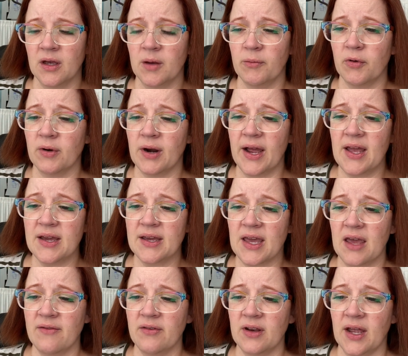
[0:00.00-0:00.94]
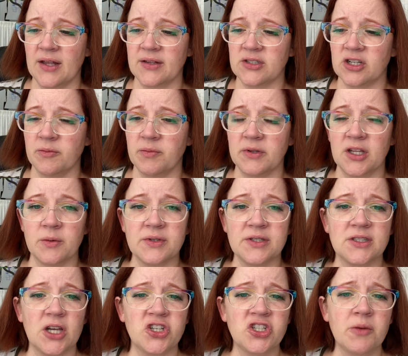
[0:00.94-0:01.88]
Maria gave an answer, but there was
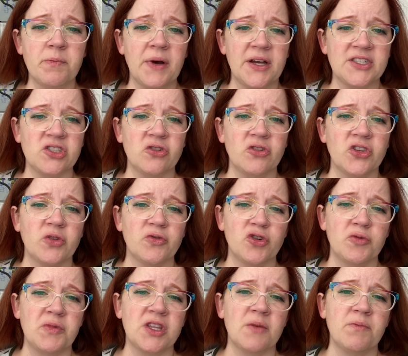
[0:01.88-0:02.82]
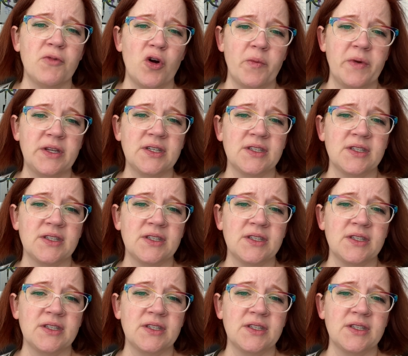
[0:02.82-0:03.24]
such a bustle in the room at the moment,